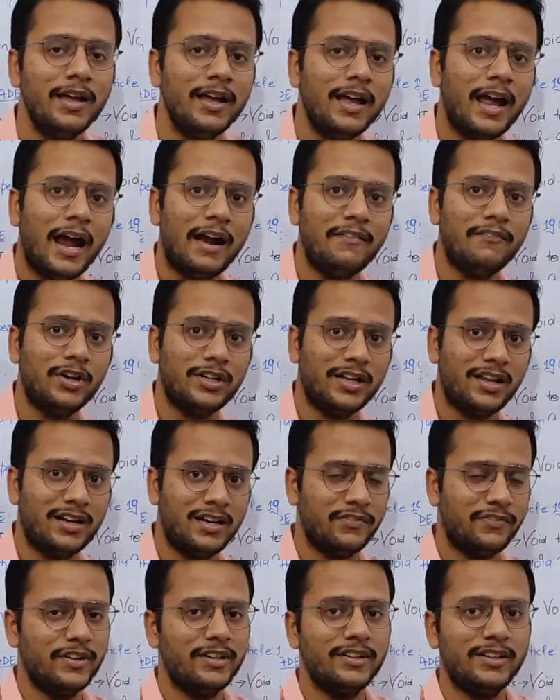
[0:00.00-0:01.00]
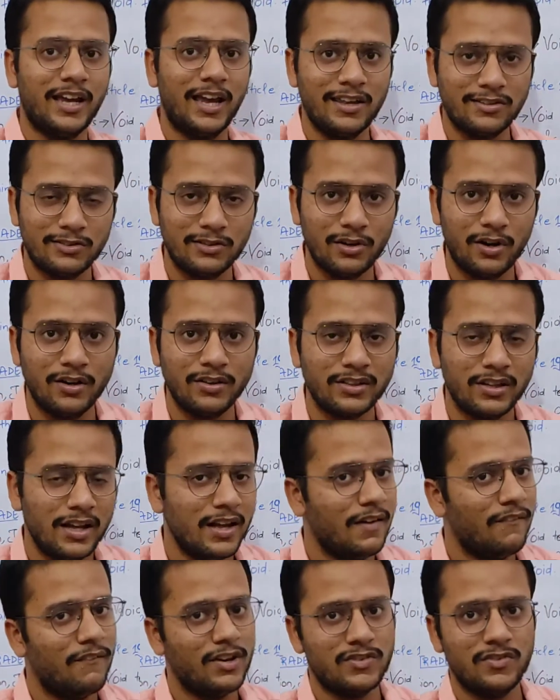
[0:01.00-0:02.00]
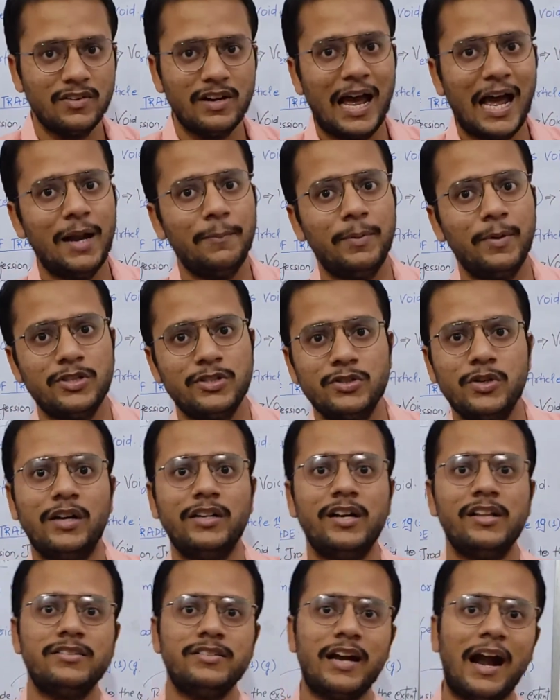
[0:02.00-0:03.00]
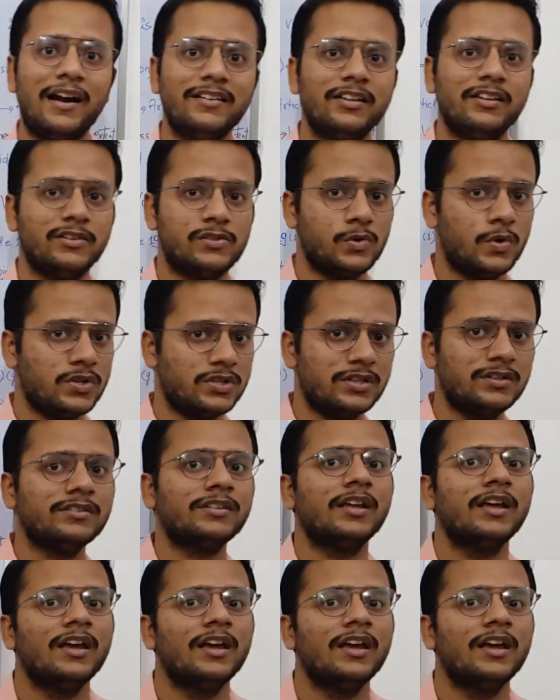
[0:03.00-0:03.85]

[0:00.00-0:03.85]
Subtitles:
and what are the different case laws which will help us to understand the situations